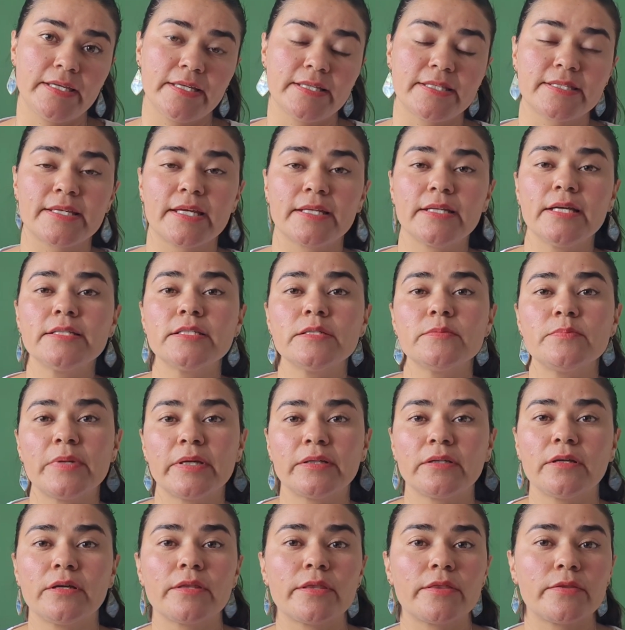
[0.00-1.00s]
It's going to
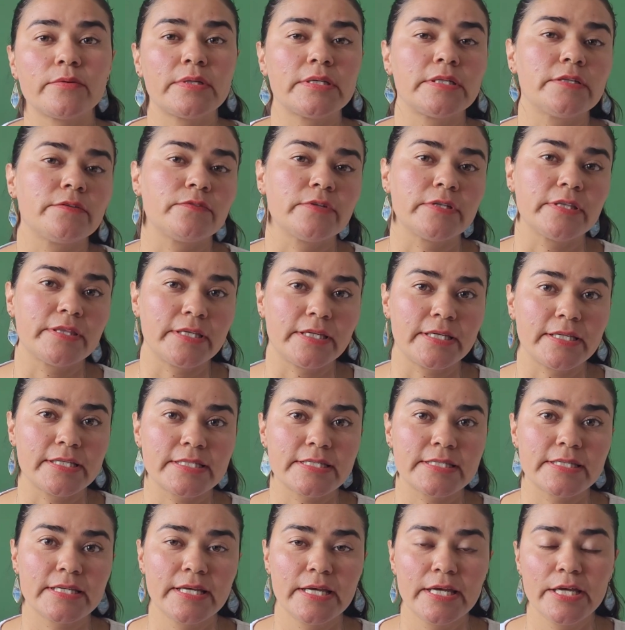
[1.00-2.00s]
depend on 3 different
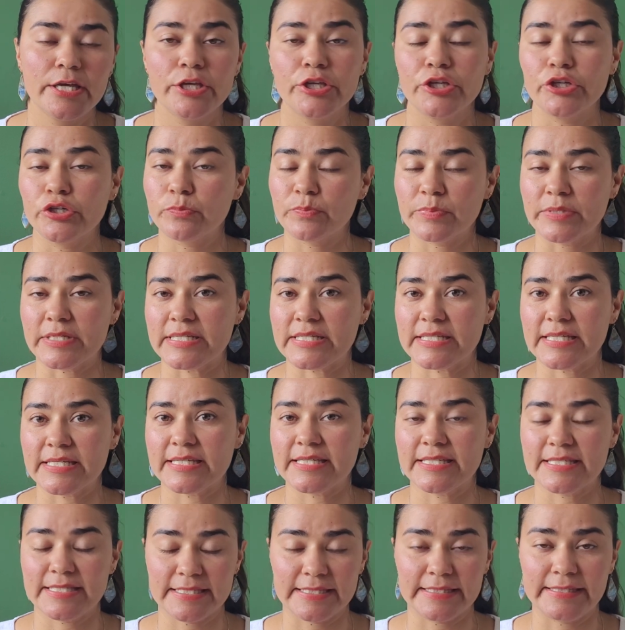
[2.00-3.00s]
things: your
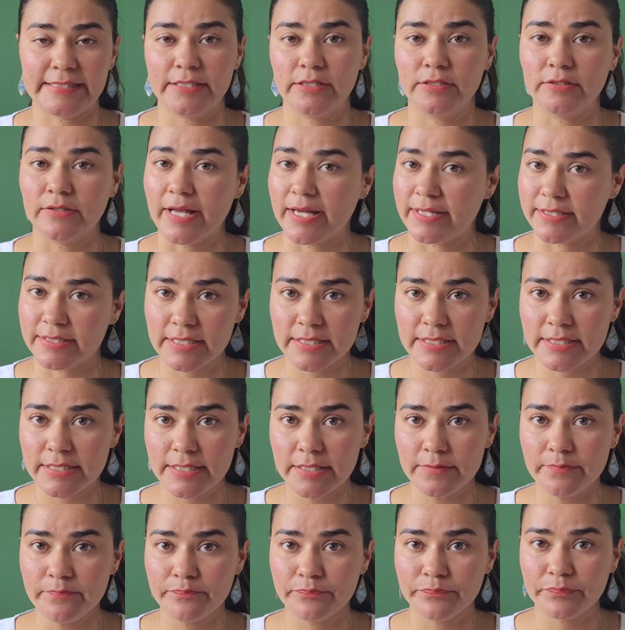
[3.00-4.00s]
business's legal
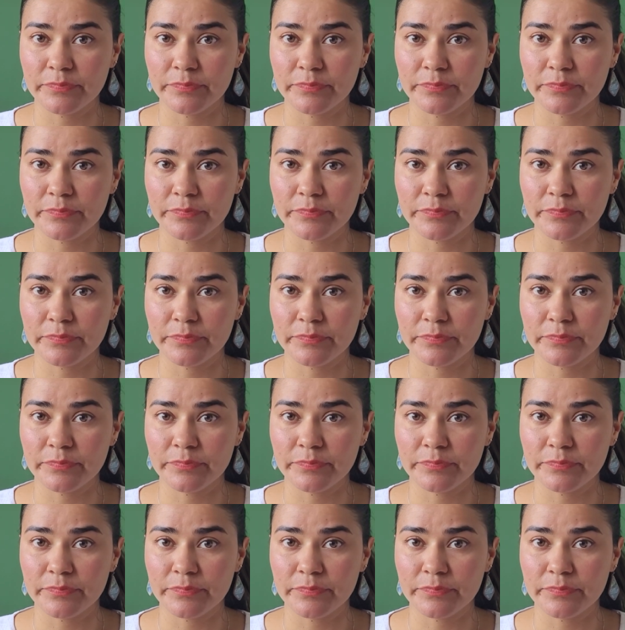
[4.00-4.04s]
entity,